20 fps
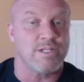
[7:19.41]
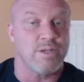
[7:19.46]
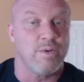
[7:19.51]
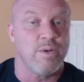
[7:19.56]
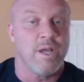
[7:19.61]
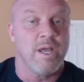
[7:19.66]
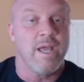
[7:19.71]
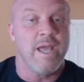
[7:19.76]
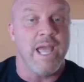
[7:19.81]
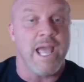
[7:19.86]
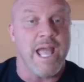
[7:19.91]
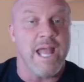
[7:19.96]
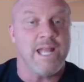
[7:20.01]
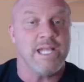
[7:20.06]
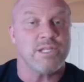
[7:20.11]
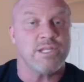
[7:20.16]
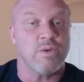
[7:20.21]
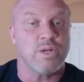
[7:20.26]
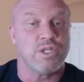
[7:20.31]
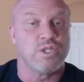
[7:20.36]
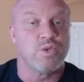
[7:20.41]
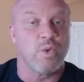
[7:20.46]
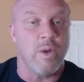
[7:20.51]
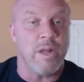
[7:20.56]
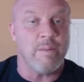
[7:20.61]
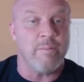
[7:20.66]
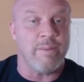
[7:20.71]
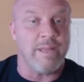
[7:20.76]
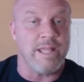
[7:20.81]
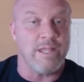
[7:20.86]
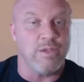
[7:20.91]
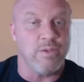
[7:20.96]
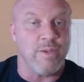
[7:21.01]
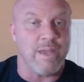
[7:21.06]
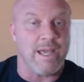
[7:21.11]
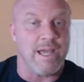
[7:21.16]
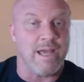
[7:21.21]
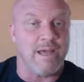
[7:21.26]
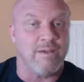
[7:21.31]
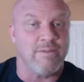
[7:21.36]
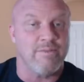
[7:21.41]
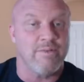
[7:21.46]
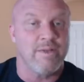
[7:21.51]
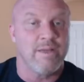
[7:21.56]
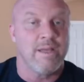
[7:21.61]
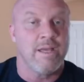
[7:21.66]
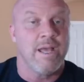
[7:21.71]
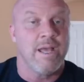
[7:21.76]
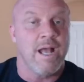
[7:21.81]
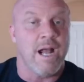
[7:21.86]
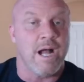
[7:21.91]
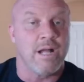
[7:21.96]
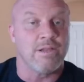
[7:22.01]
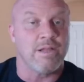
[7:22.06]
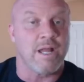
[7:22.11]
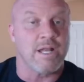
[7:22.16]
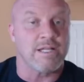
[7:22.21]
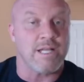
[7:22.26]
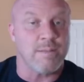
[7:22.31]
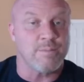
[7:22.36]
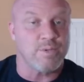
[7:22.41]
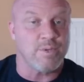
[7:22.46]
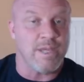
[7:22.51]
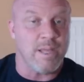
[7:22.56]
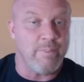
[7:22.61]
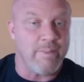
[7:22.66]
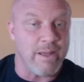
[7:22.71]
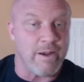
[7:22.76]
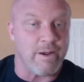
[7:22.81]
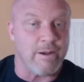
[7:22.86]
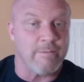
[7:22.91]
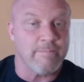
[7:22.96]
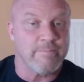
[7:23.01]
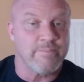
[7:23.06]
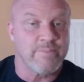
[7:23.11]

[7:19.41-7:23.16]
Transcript: So any sort of joint pain you have, a lot of times will get better.